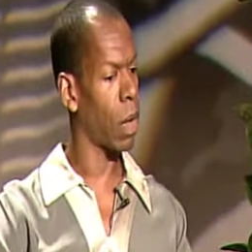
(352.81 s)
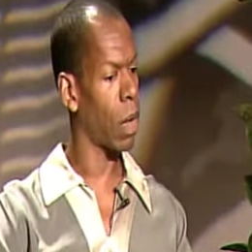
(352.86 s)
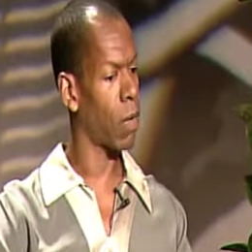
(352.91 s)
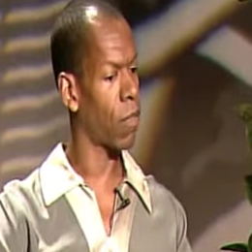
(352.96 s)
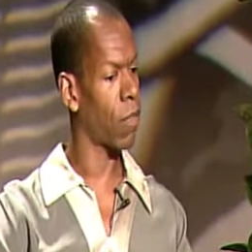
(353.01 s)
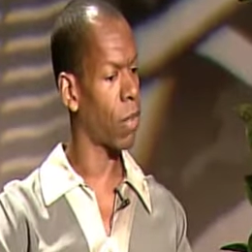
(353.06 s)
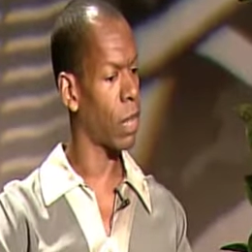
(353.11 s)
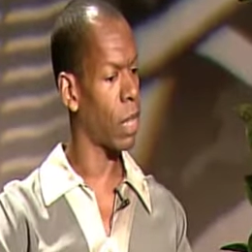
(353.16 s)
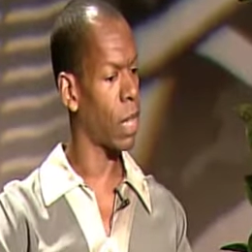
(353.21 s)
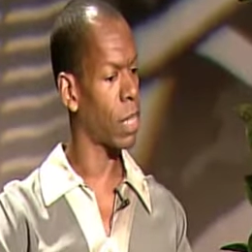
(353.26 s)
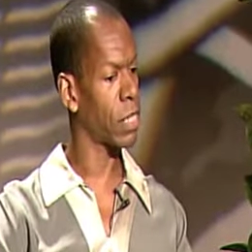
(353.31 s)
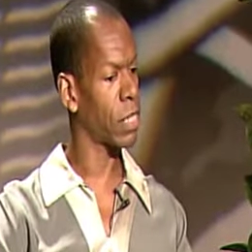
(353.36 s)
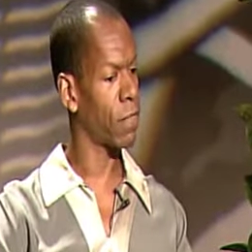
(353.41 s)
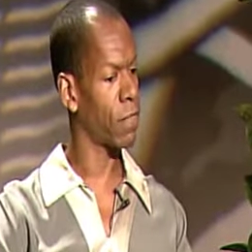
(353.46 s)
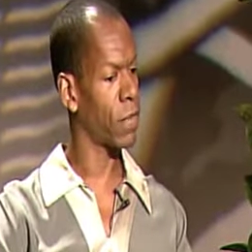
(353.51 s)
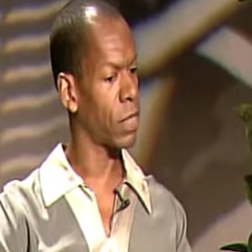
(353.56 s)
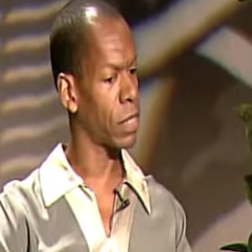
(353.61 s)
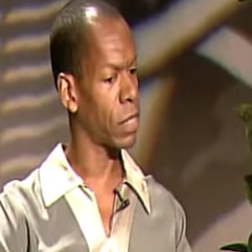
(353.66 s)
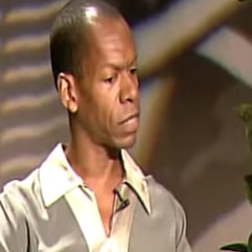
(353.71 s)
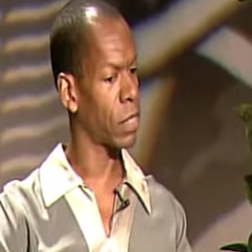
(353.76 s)
our
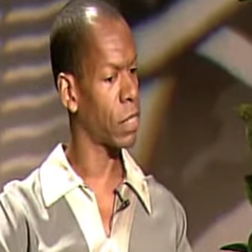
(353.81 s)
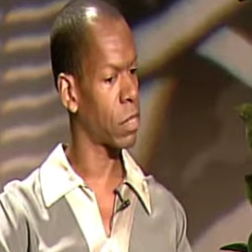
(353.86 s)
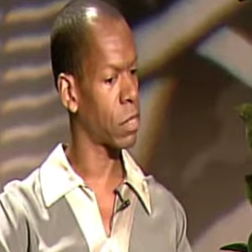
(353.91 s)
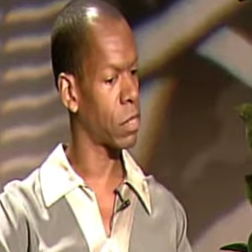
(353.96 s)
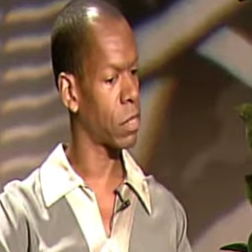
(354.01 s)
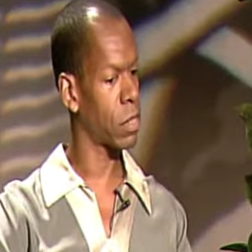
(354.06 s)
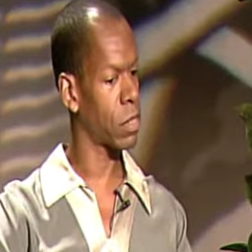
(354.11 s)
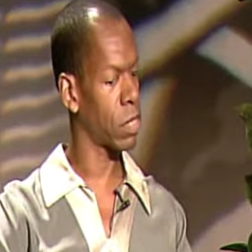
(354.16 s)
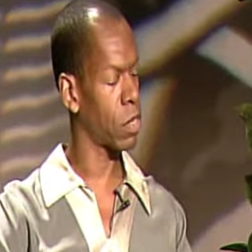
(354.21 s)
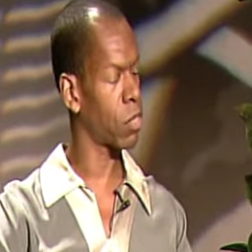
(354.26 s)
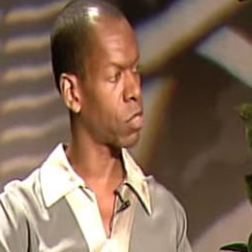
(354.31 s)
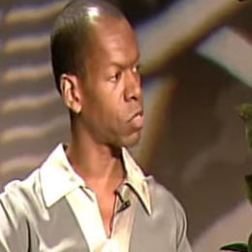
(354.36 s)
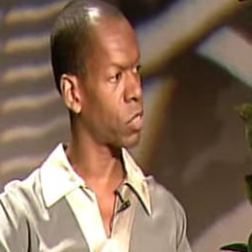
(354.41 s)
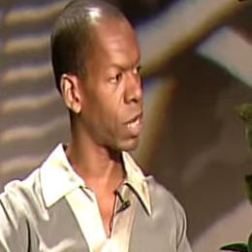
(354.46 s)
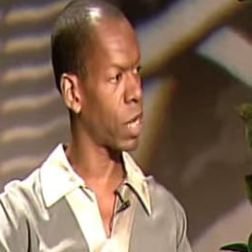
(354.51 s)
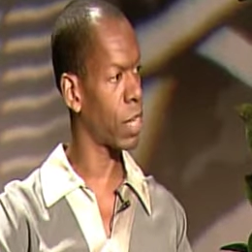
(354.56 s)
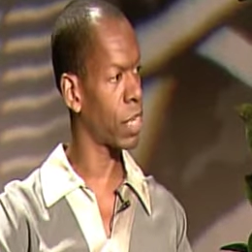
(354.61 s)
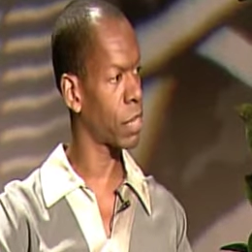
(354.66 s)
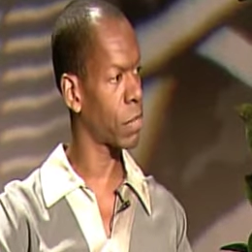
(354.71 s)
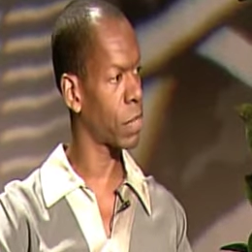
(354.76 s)
philosophies
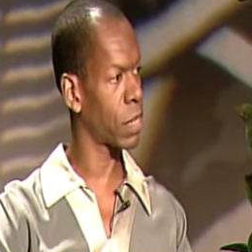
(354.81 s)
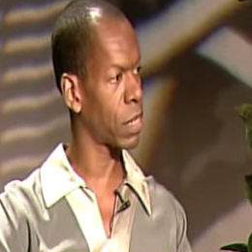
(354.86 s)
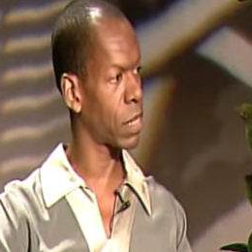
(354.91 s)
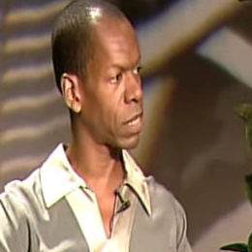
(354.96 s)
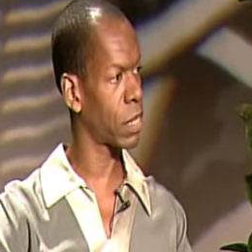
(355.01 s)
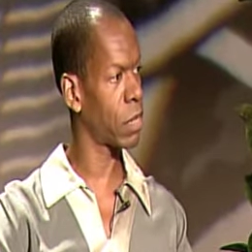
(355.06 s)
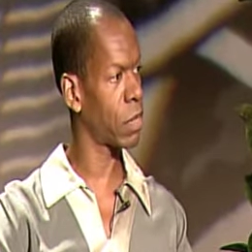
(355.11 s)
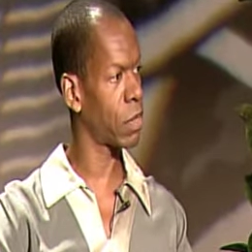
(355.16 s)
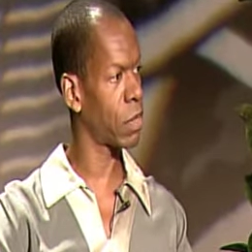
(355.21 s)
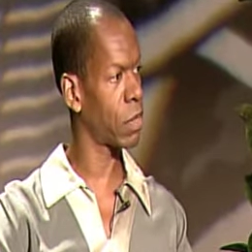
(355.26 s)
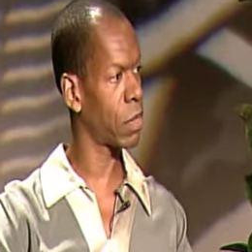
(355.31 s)
synergize because